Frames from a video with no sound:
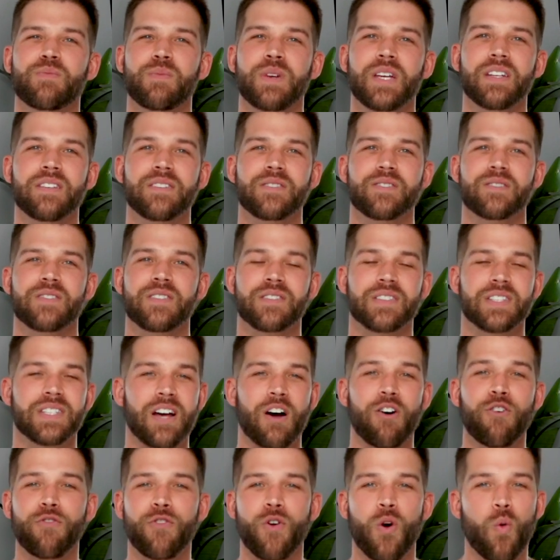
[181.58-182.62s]
means
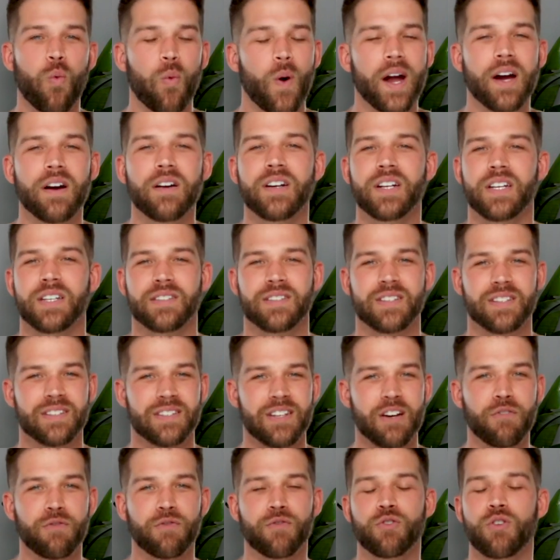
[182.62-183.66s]
self-awareness.
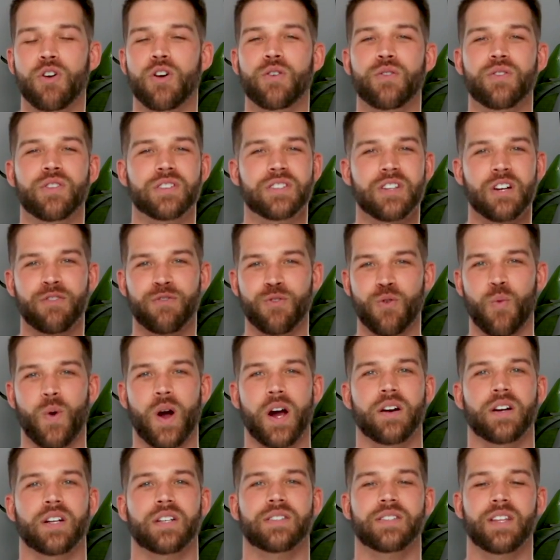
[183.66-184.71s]
Self-growth,
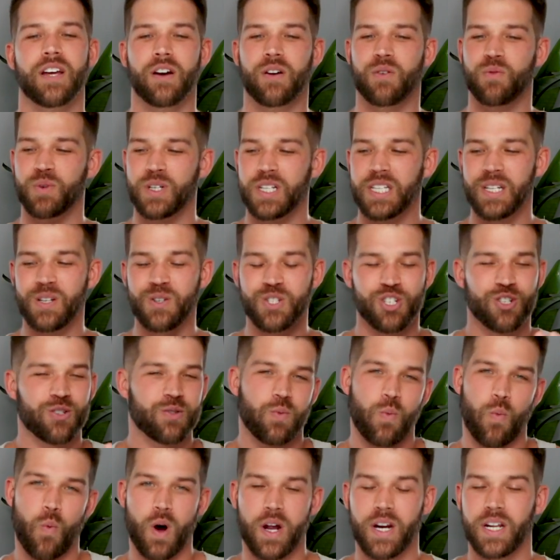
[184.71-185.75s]
self-awareness. They are really just
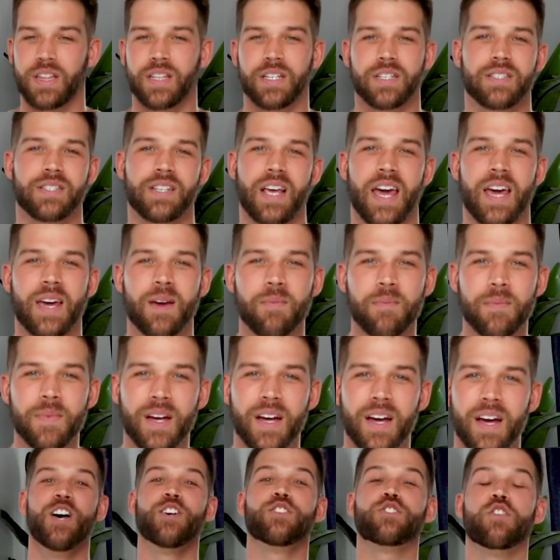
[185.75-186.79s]
one and the same.
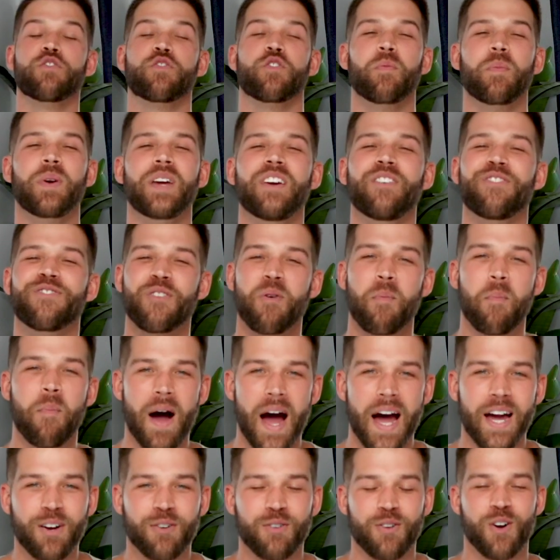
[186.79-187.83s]
So for me, for
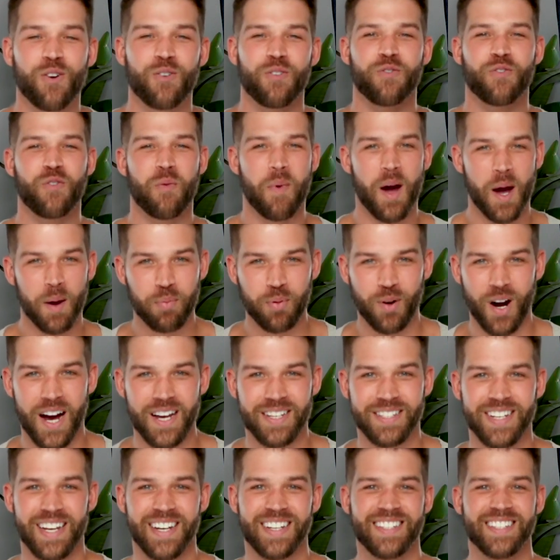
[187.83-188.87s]
my growth, for my
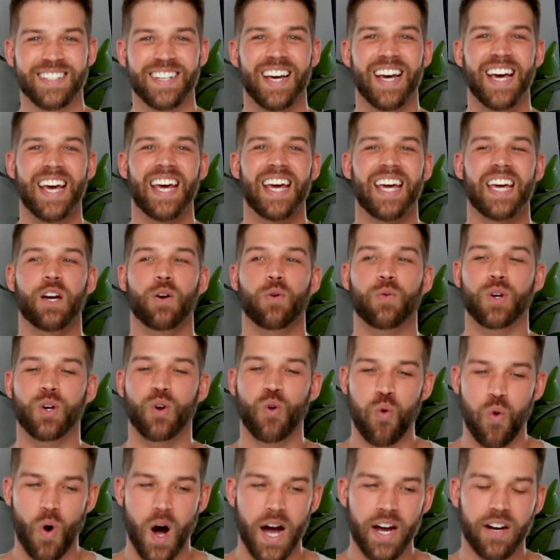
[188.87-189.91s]
process, it
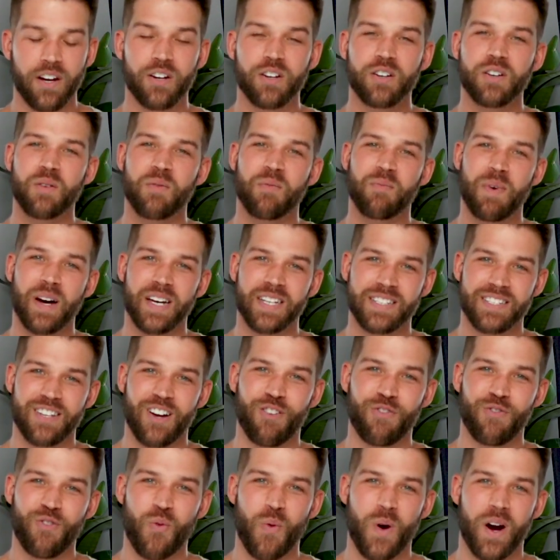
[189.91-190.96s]
required my
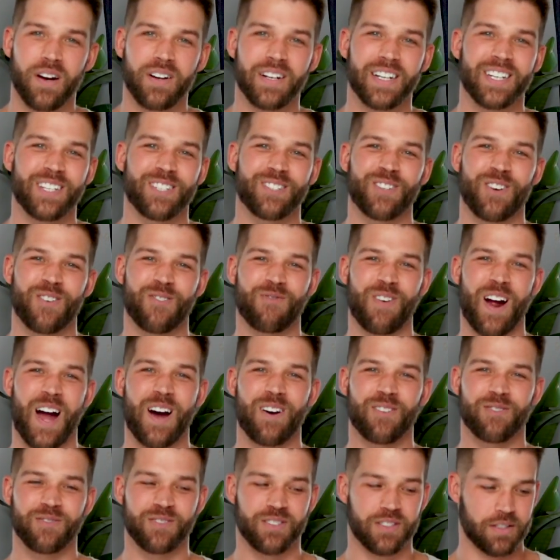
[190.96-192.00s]
self-awareness
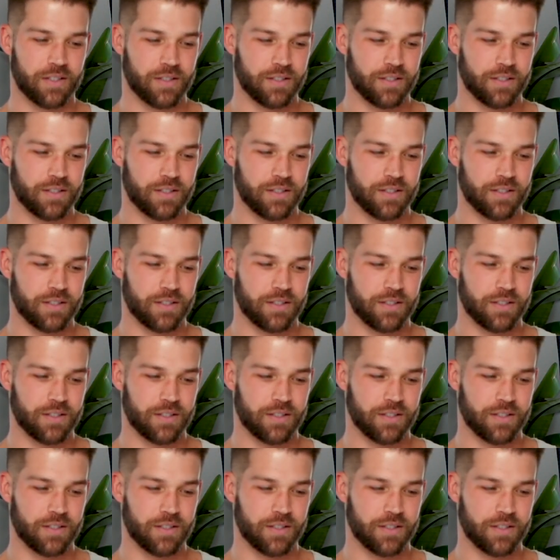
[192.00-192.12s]
around